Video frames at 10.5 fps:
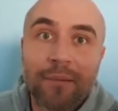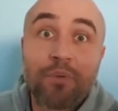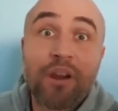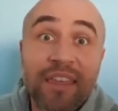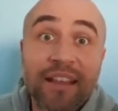
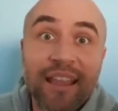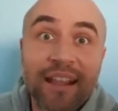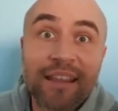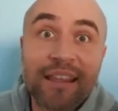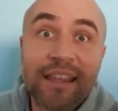breathing
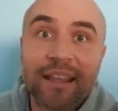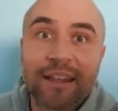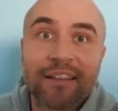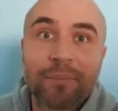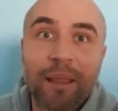technique
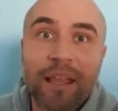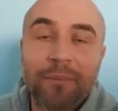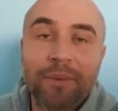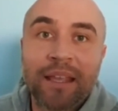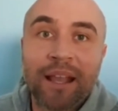and
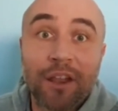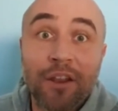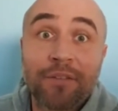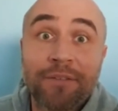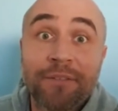explained me a
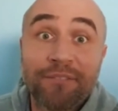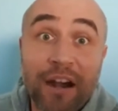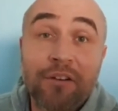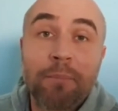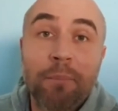lot of
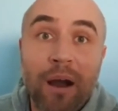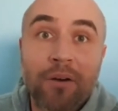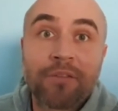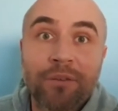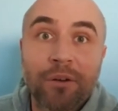very
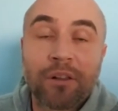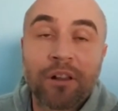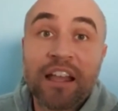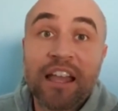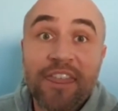
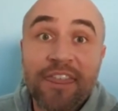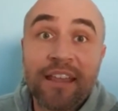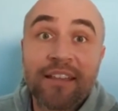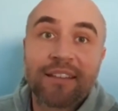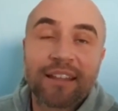powerful
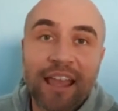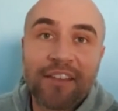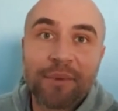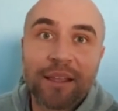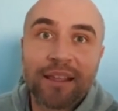things that
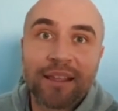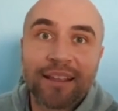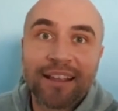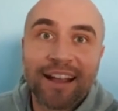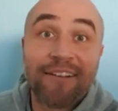gave me
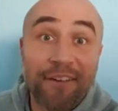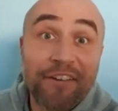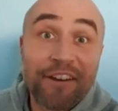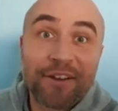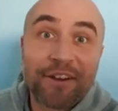a
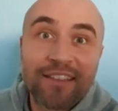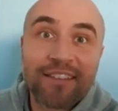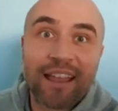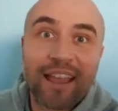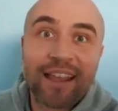very good
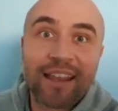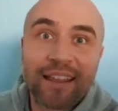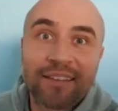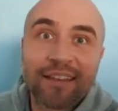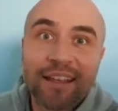insight.
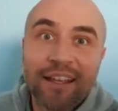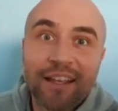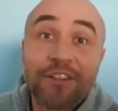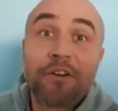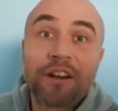And
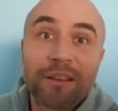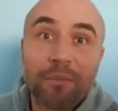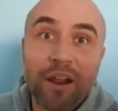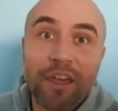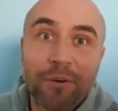during the
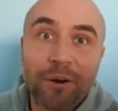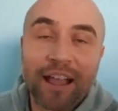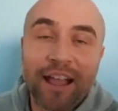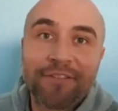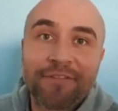
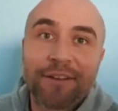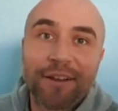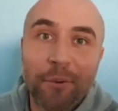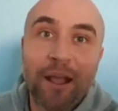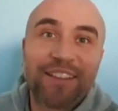breathwork, I
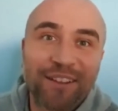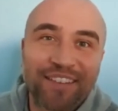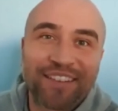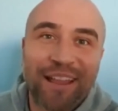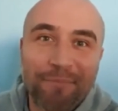went
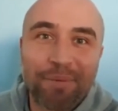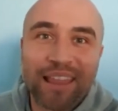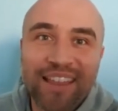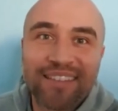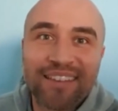to some
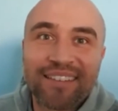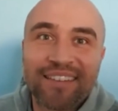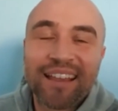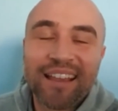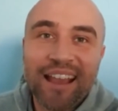
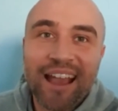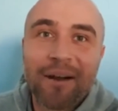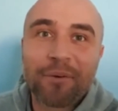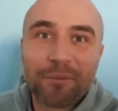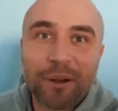places.
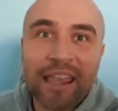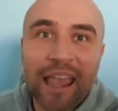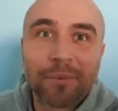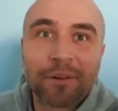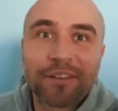I was really
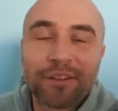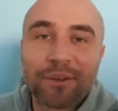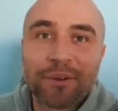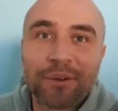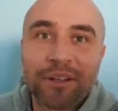able
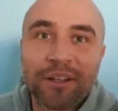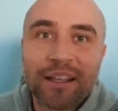to